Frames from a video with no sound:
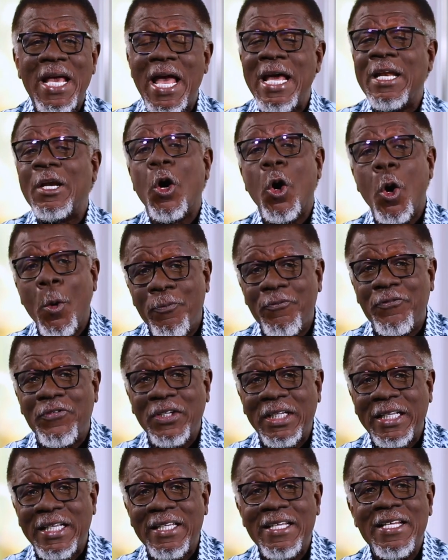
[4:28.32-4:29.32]
and
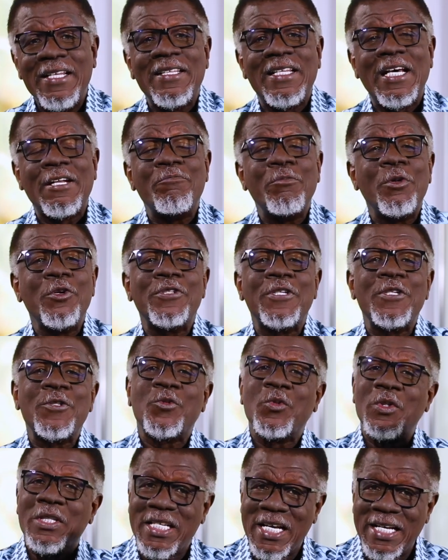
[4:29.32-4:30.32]
hopefully that
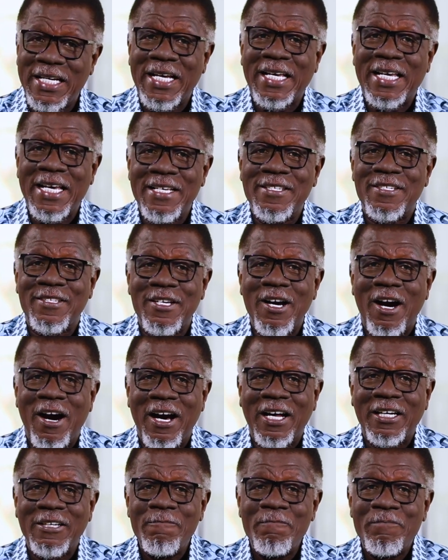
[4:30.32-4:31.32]
Moses would turn against
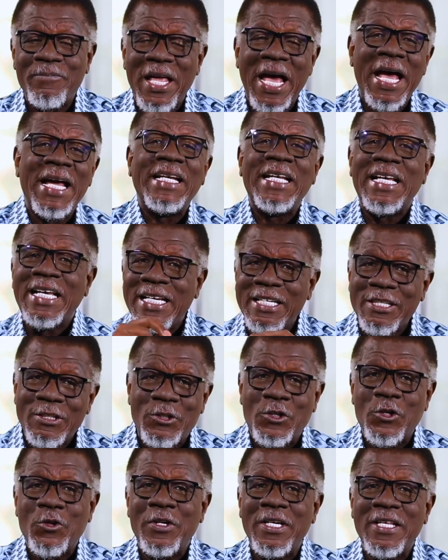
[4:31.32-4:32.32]
God. And
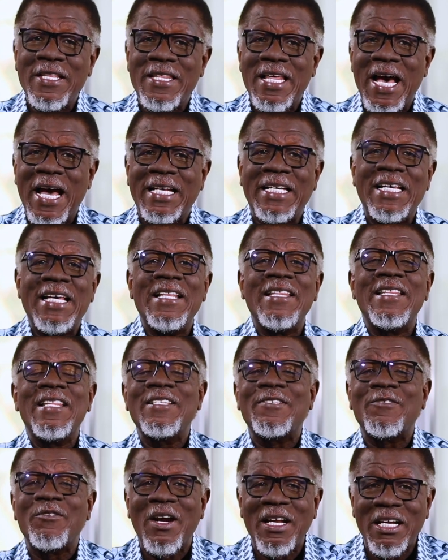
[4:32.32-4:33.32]
in doing that, in
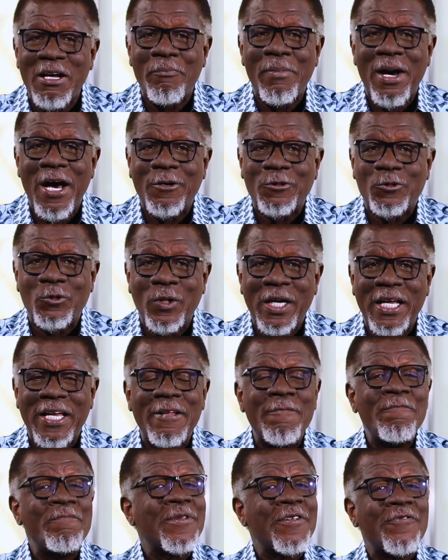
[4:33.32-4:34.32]
this roundabout
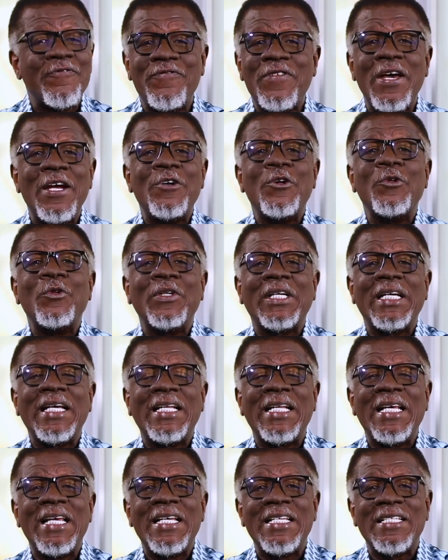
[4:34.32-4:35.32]
way, Pharaoh will
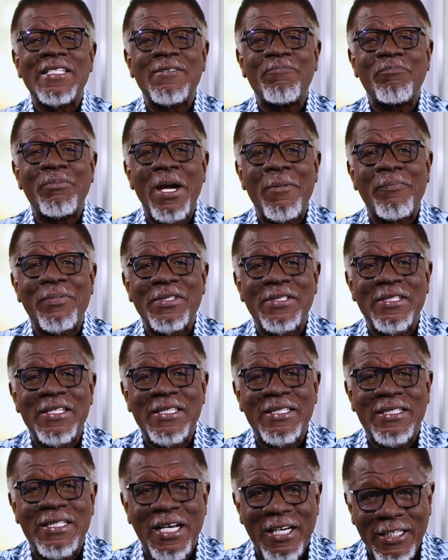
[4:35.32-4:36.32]
get his
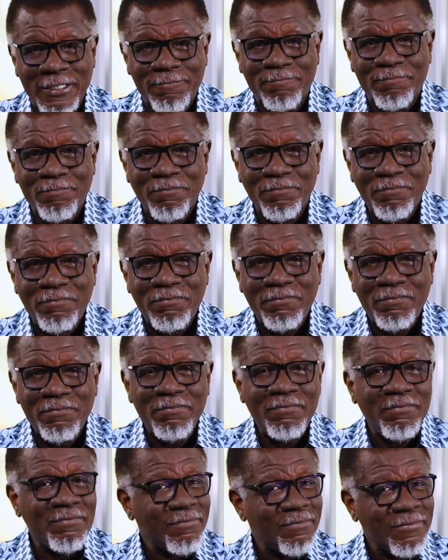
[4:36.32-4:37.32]
purposes done.
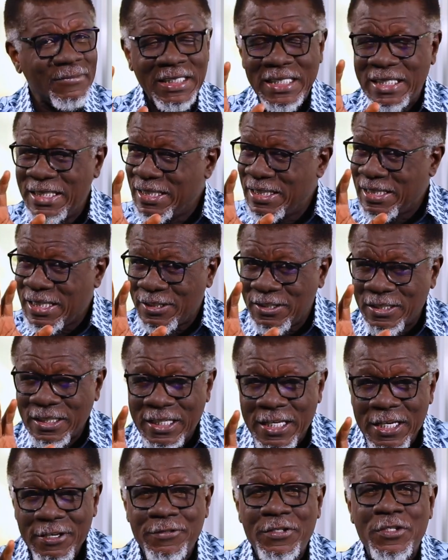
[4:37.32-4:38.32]

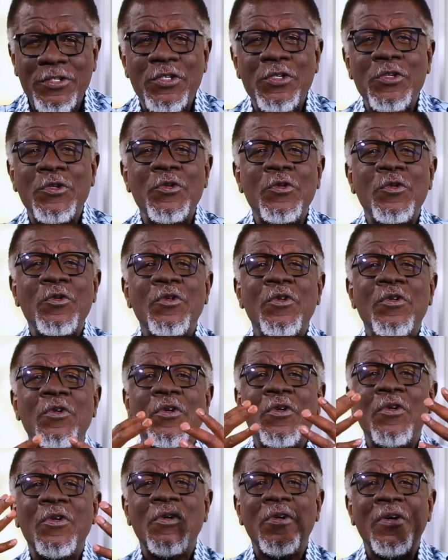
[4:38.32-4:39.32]
That gives you
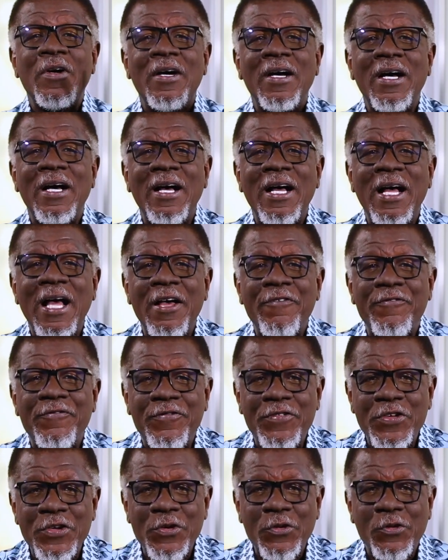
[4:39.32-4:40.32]
a
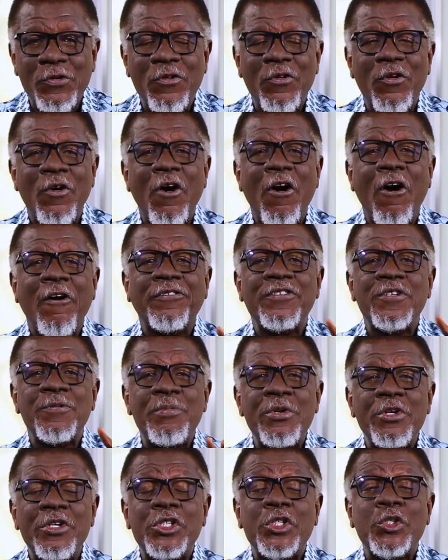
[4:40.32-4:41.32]
view of
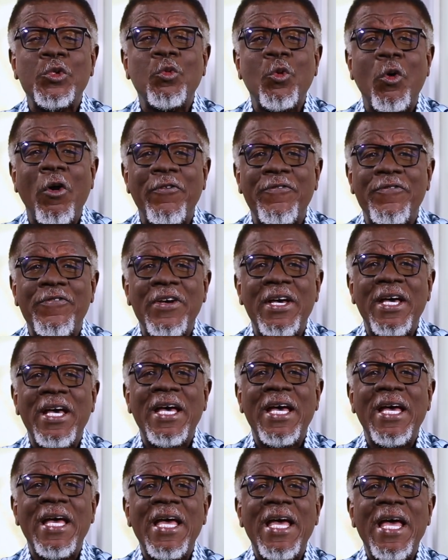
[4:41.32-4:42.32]
spiritual
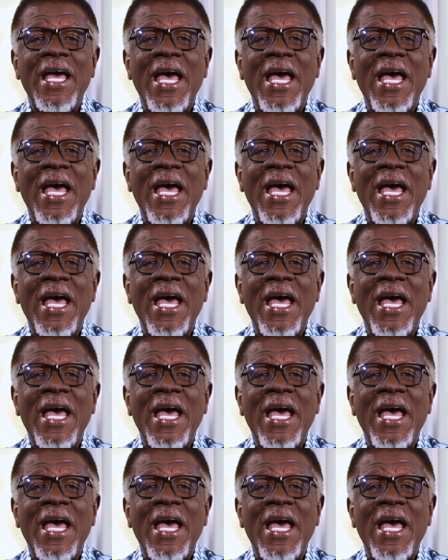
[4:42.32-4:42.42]
warfare